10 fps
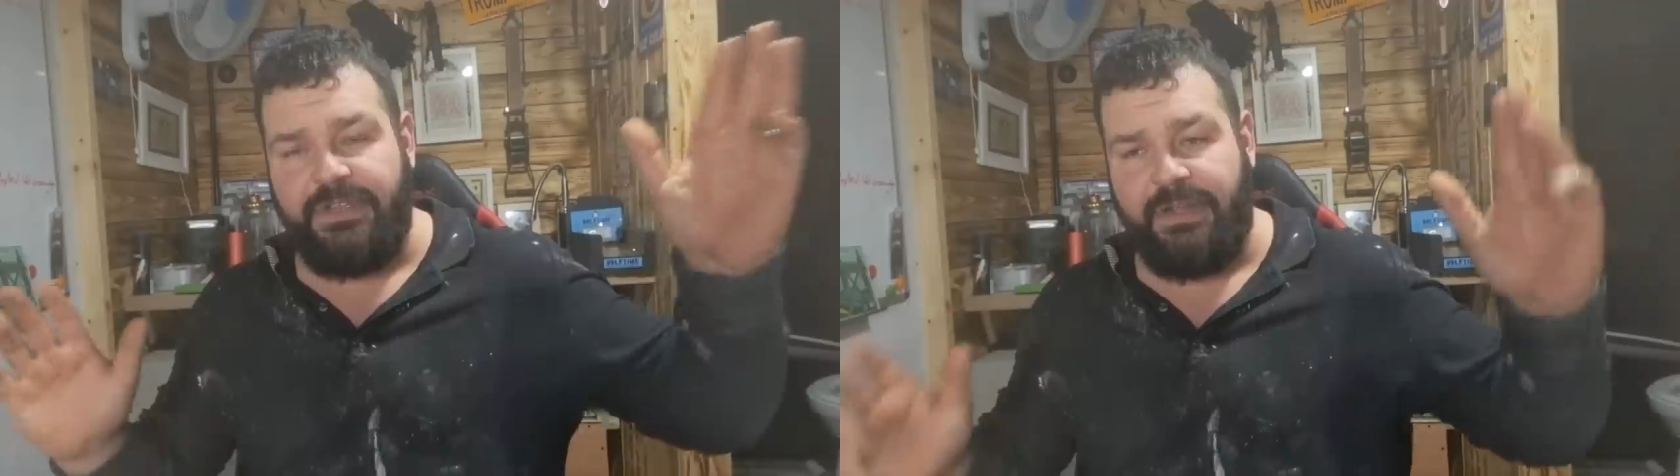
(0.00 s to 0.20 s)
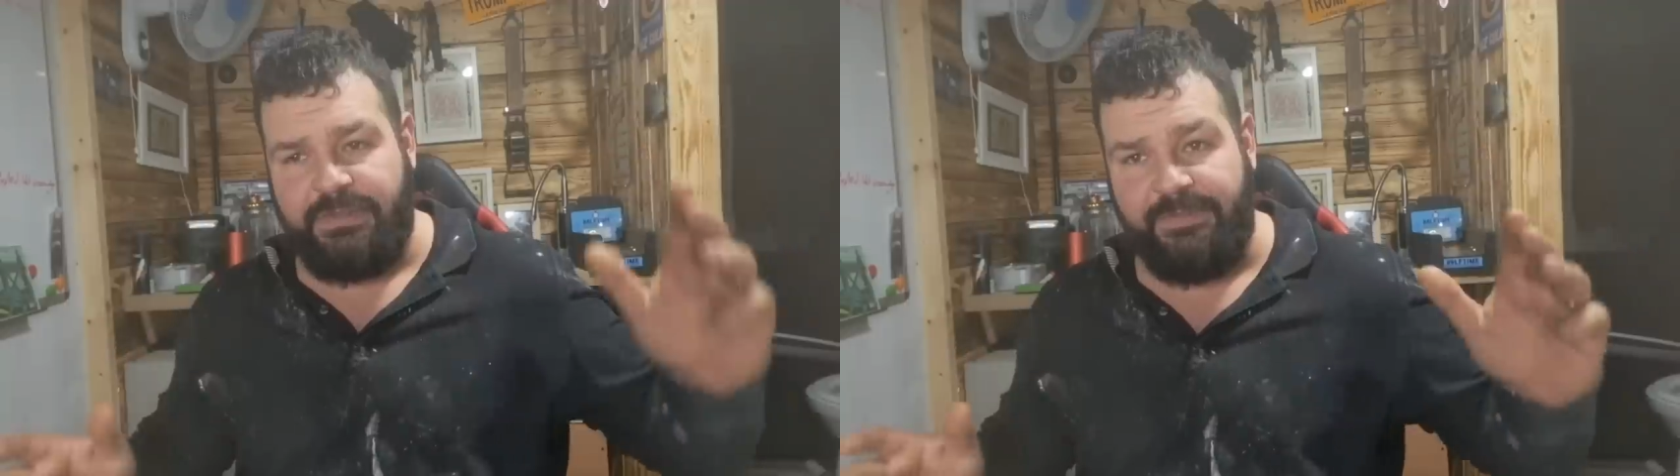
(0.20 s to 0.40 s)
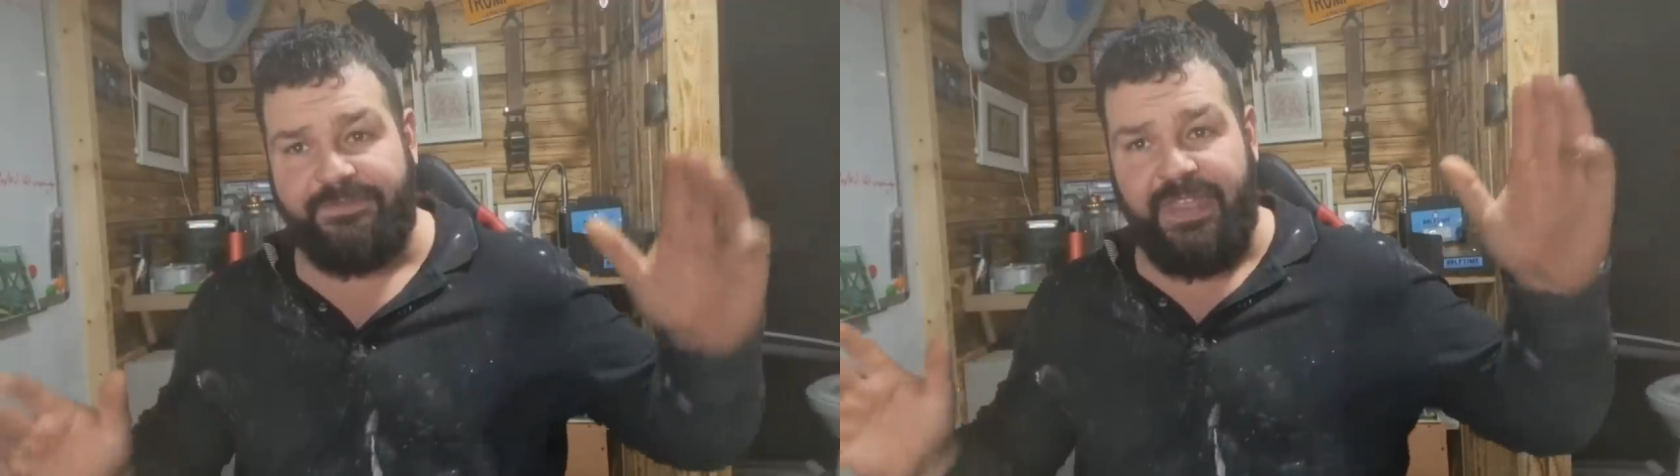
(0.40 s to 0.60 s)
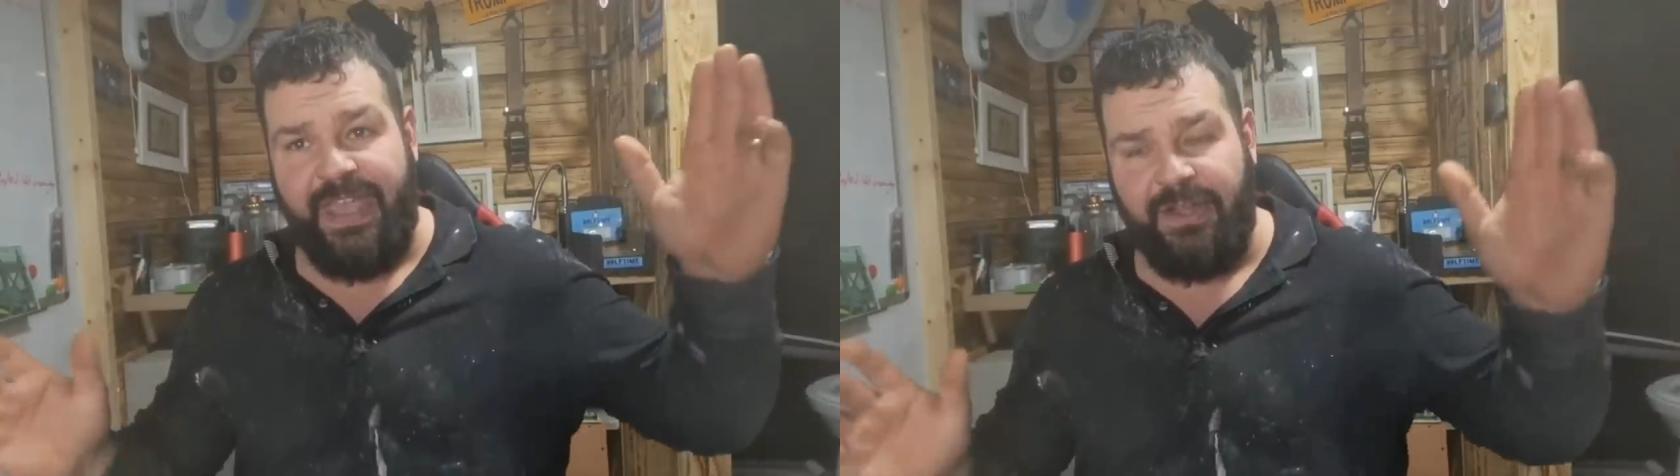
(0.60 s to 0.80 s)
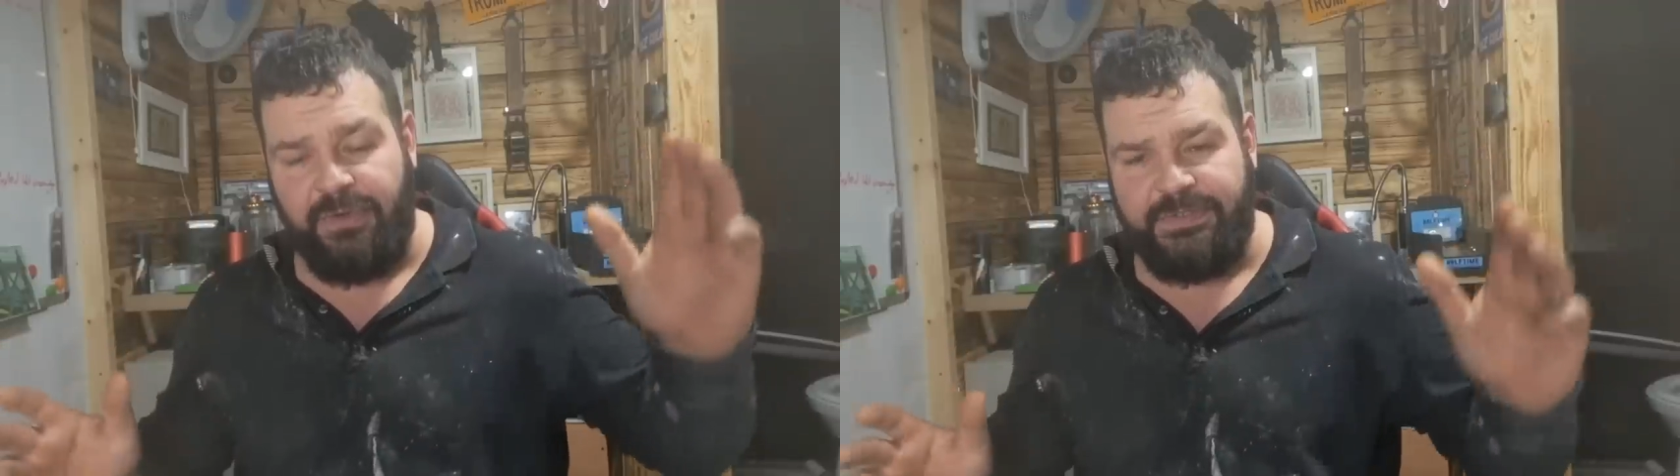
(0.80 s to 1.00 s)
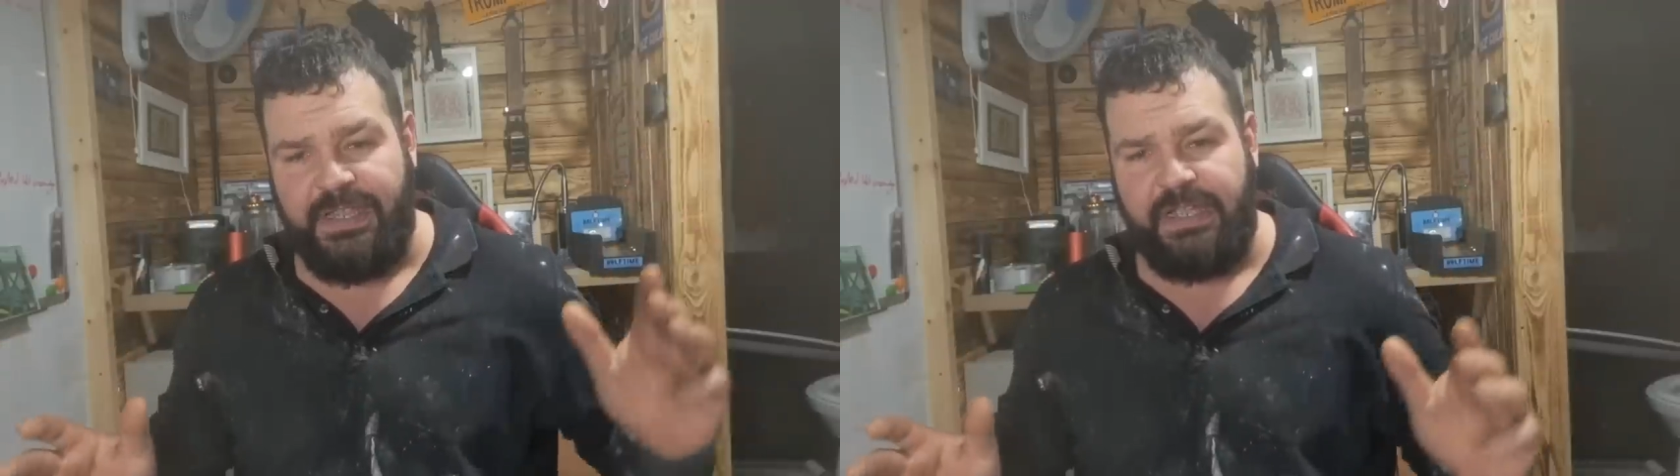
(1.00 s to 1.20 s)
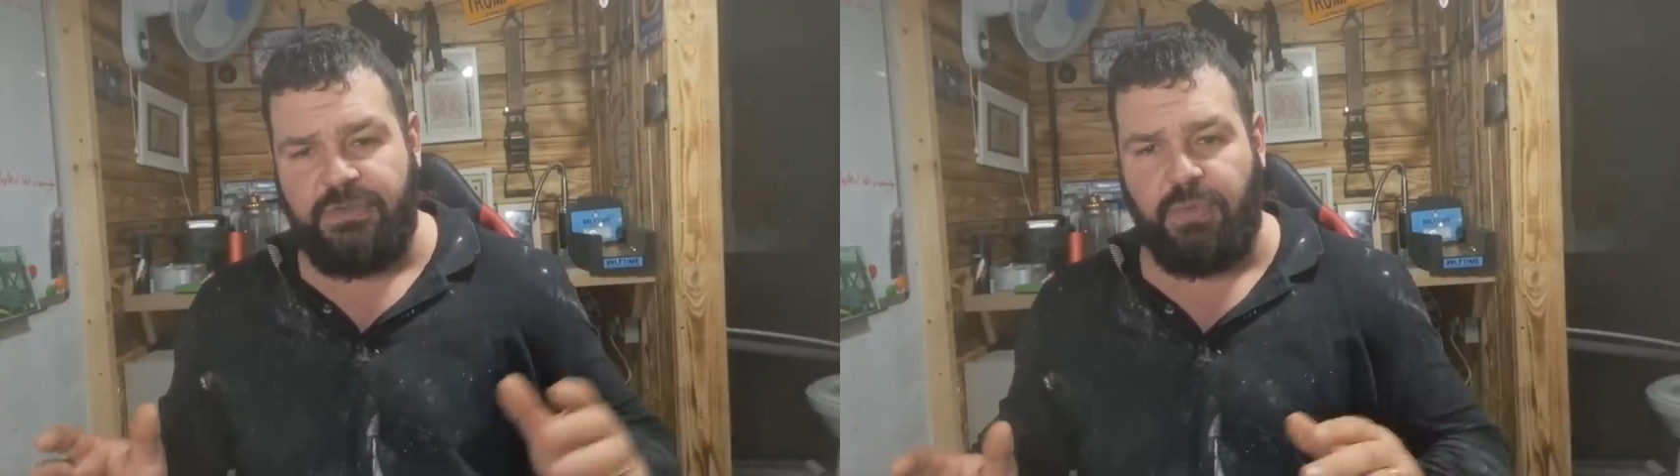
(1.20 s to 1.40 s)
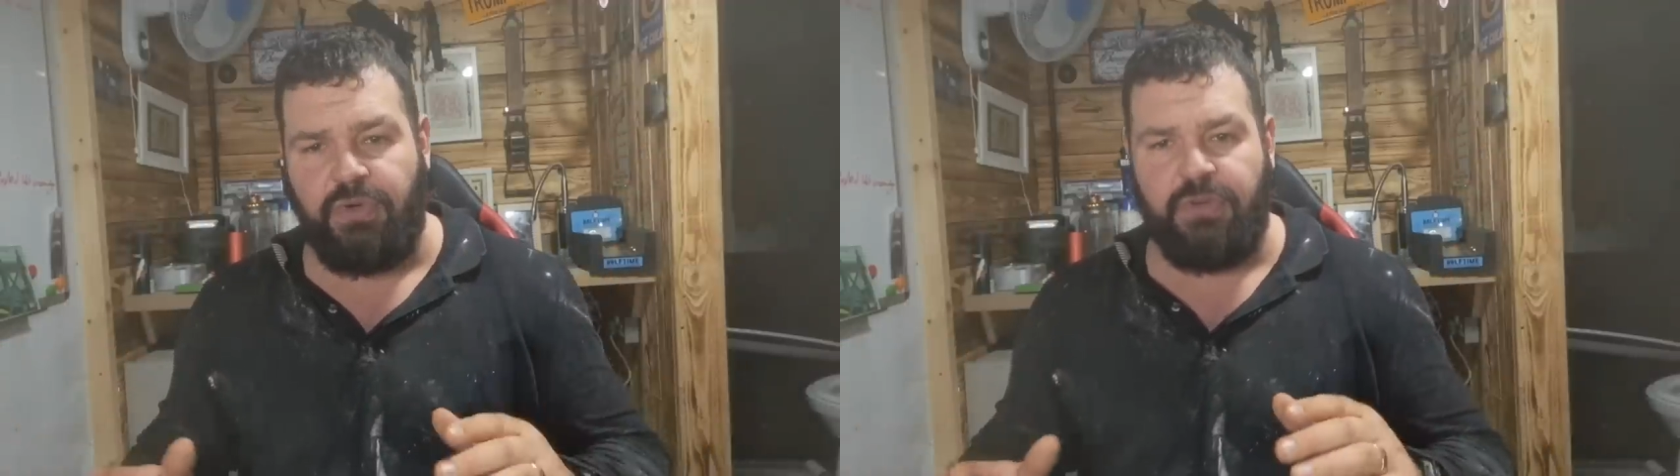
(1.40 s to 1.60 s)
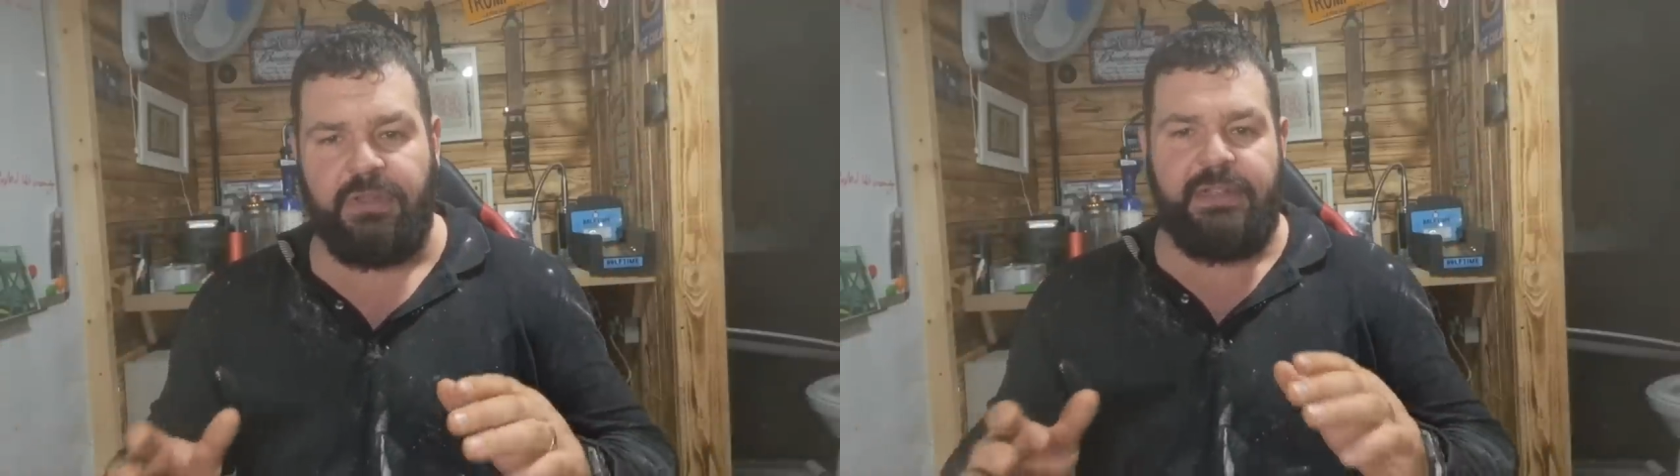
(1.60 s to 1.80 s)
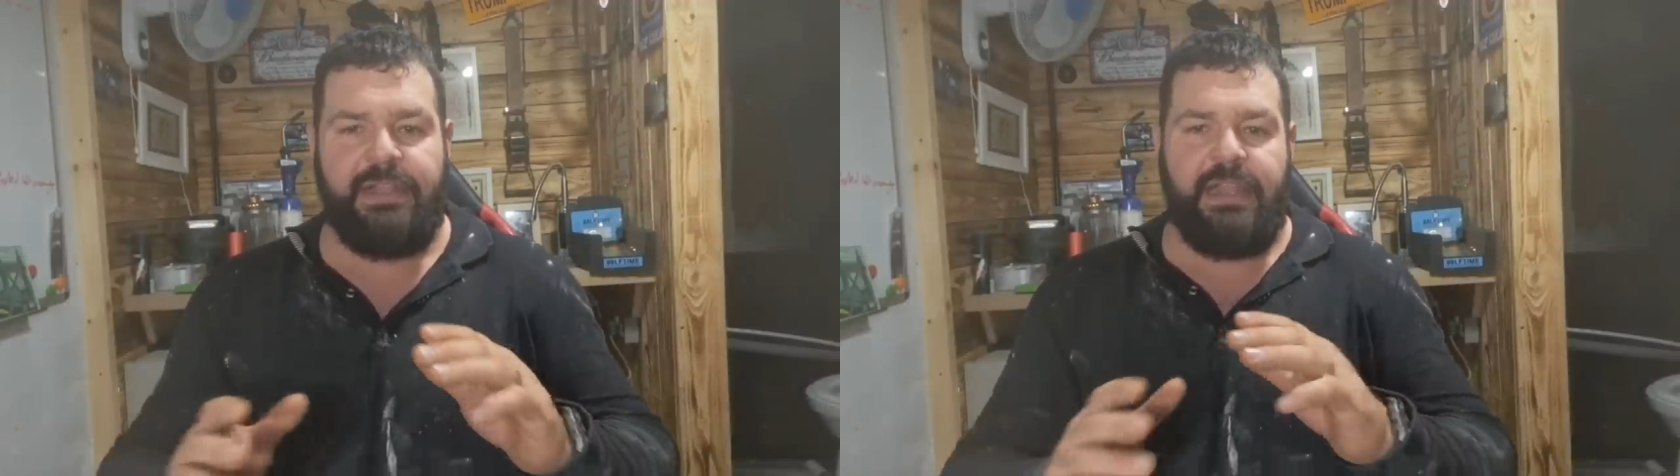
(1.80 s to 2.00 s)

you know, it's a fair old size wall.